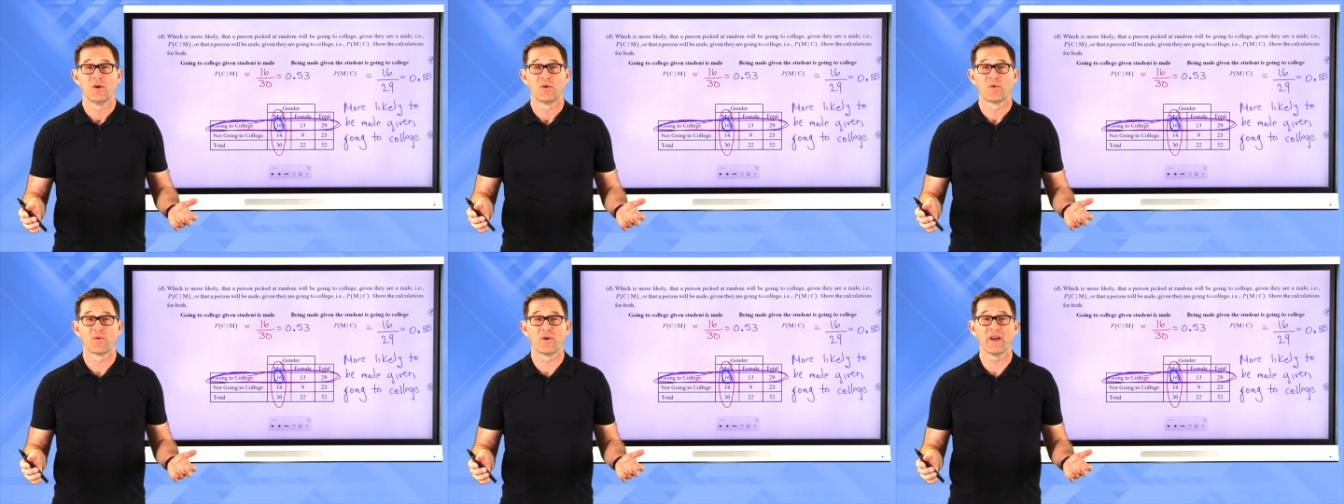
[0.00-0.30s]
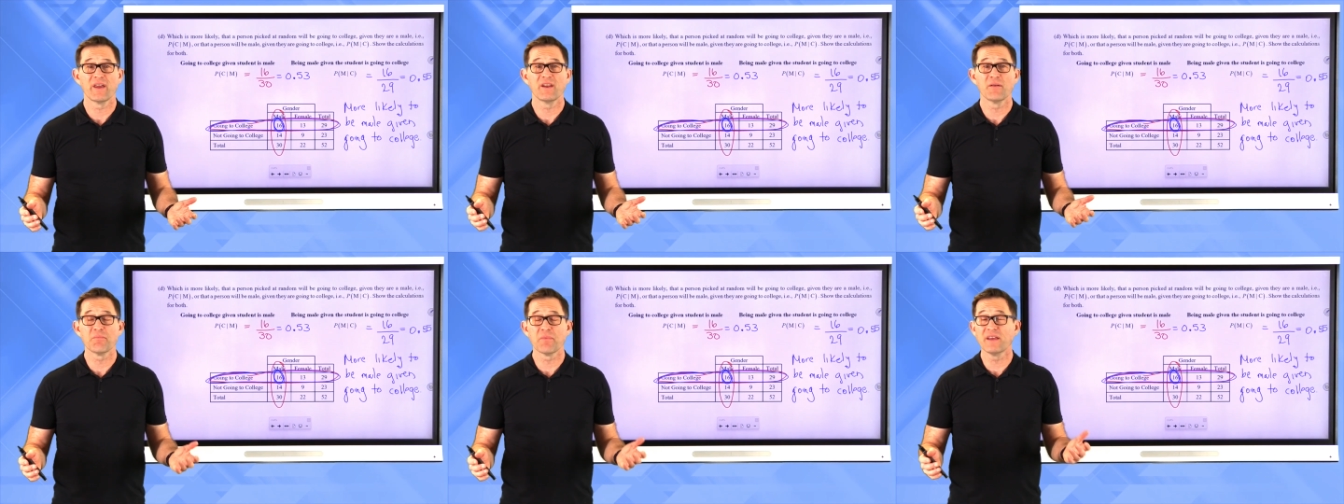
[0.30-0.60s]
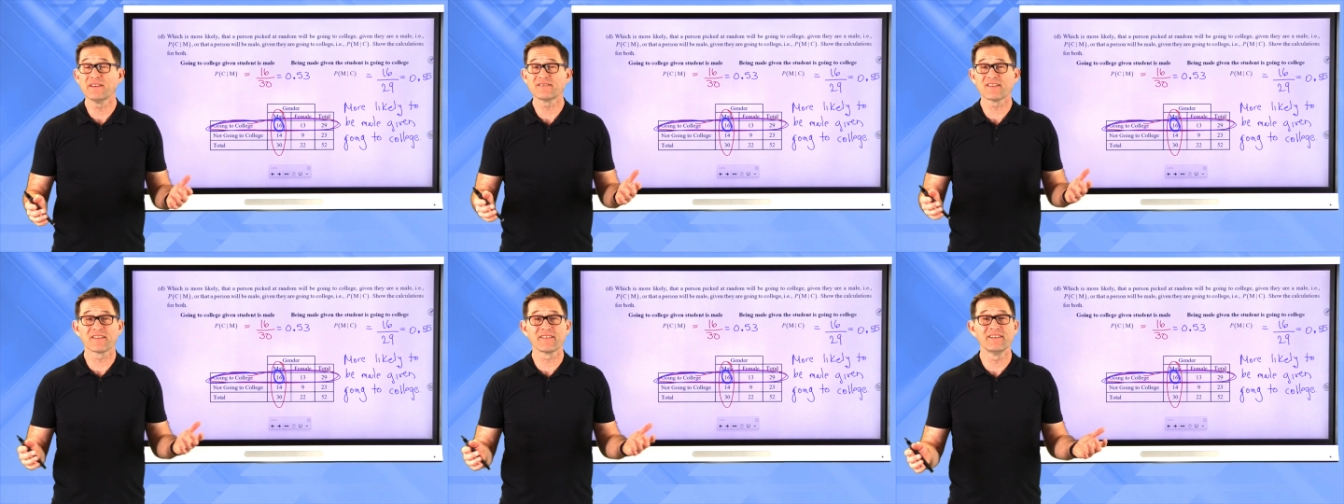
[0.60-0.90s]
right? It
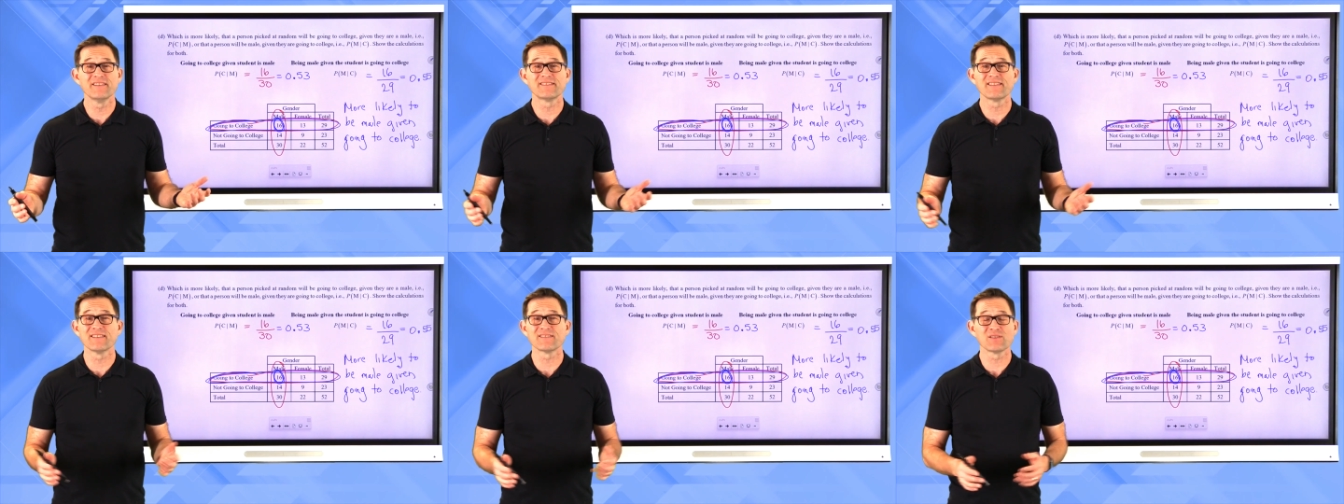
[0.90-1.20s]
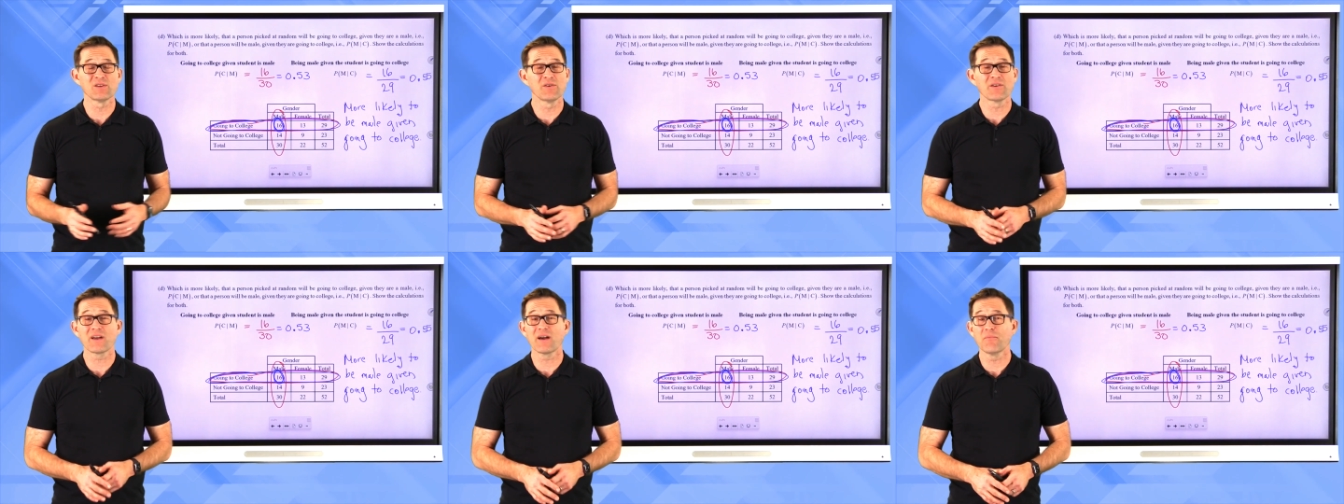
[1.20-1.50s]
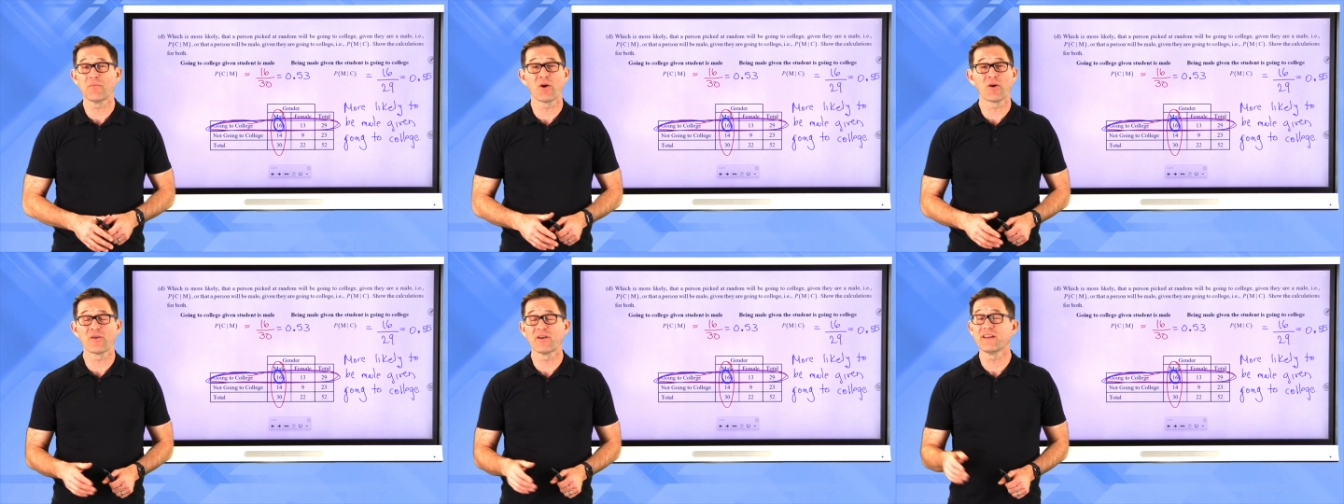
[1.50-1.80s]
basically says, look,
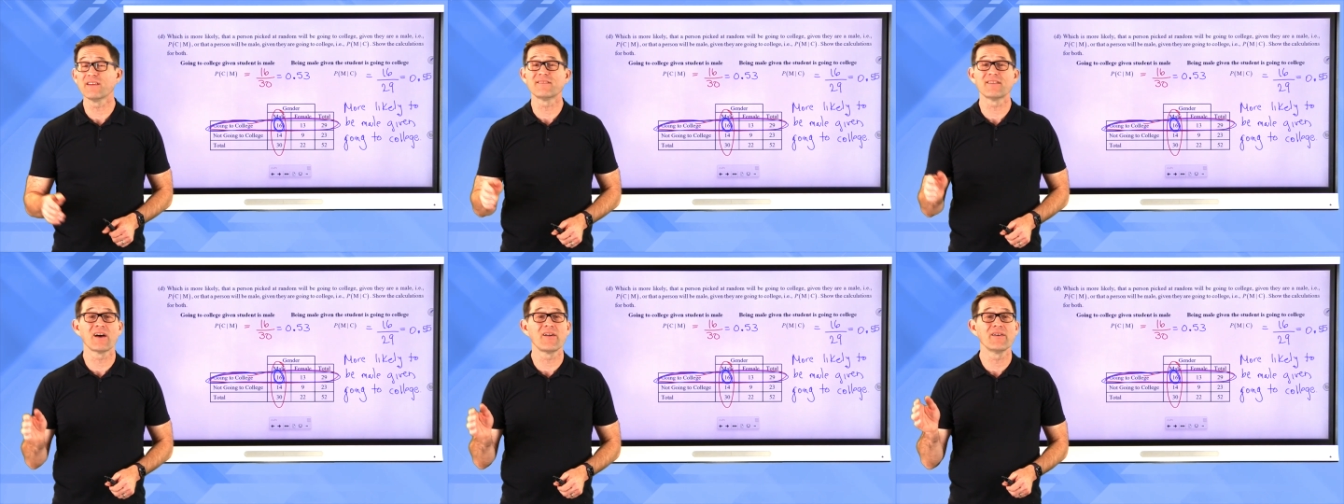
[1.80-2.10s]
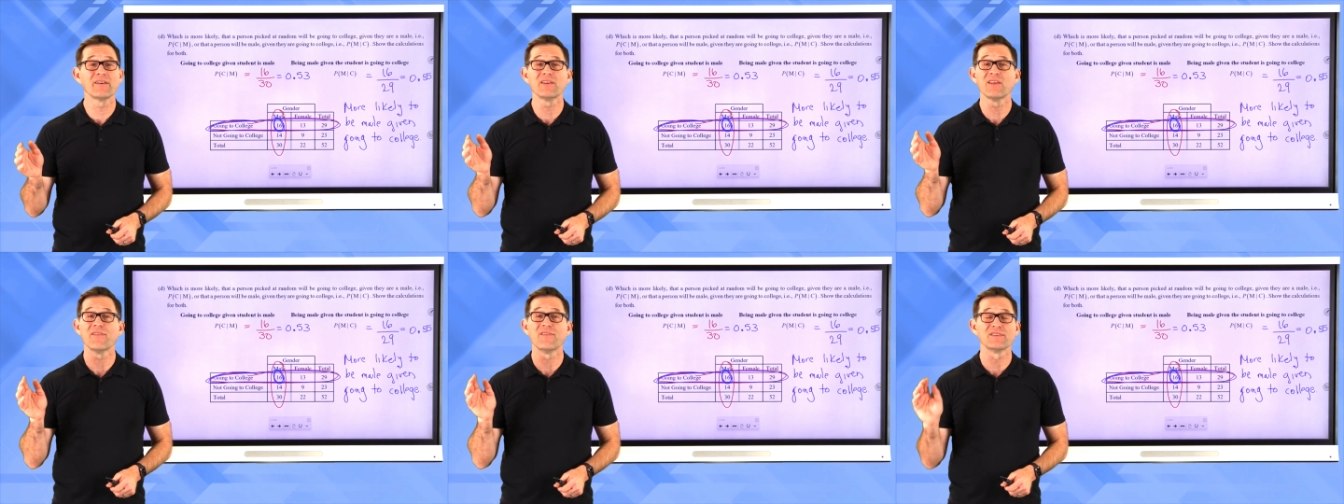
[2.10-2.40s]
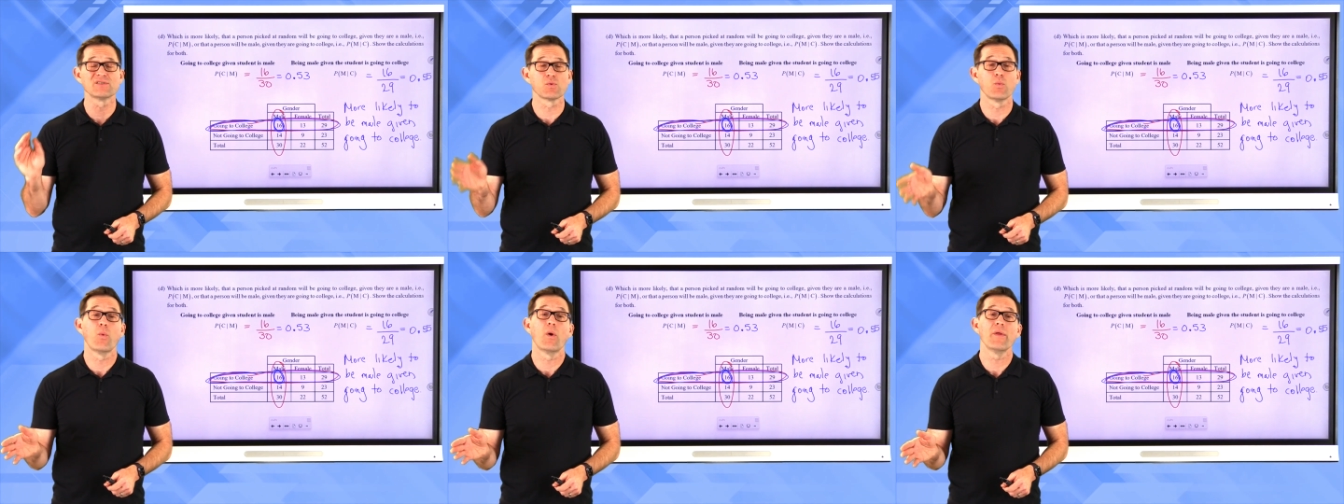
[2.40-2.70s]
I'm already telling you
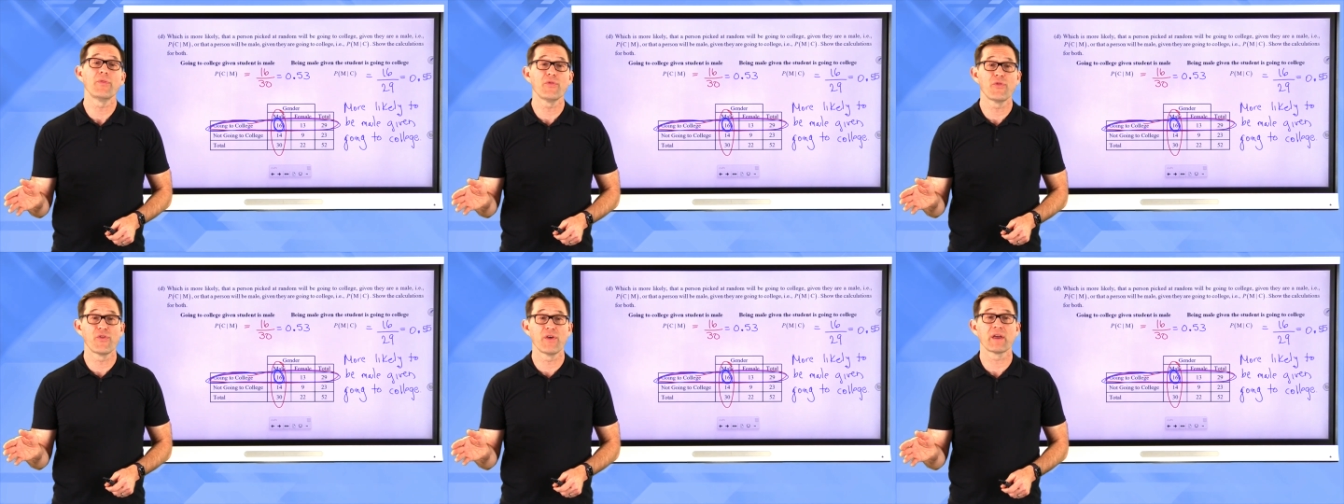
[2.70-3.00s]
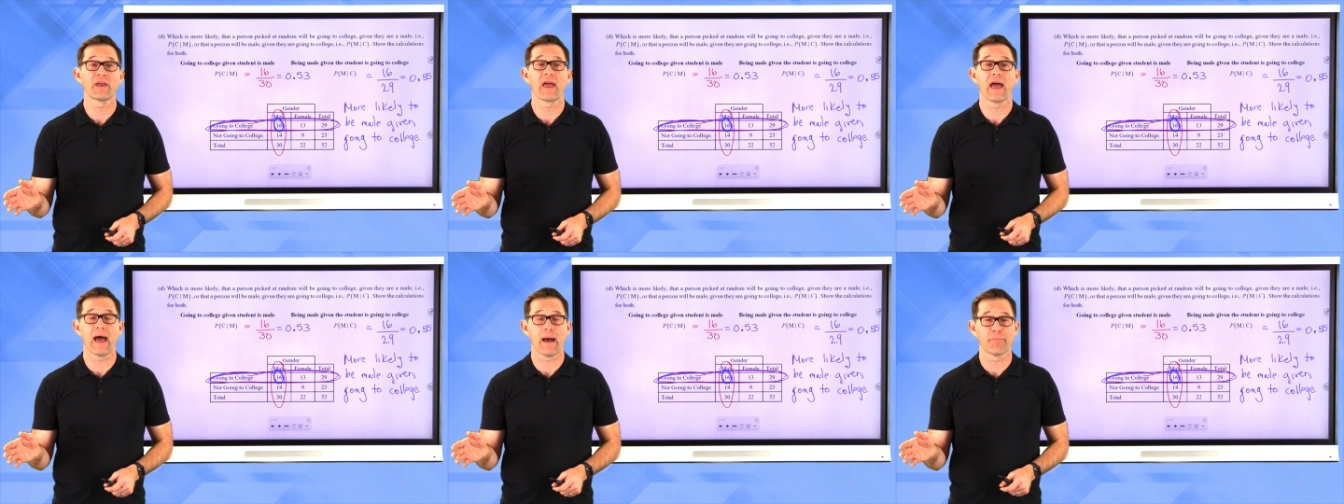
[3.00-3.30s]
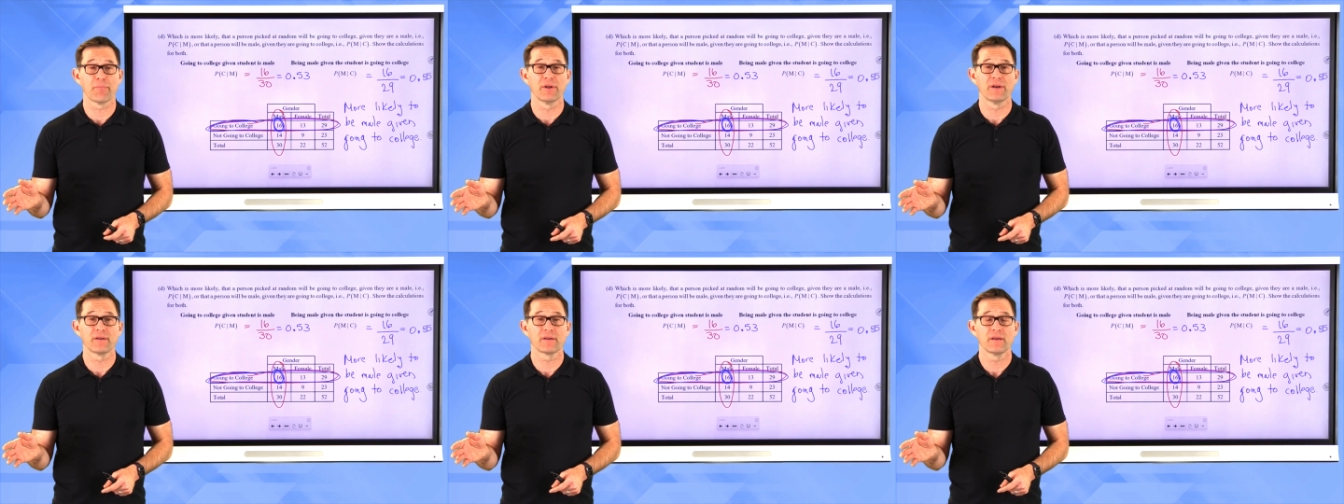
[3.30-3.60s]
this one thing
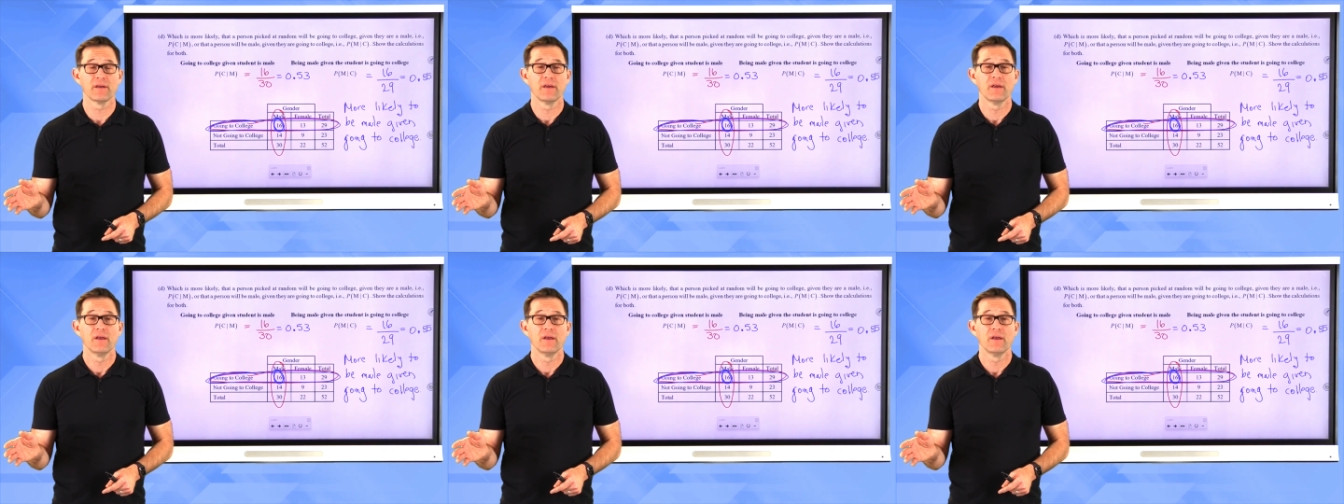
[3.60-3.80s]
happened.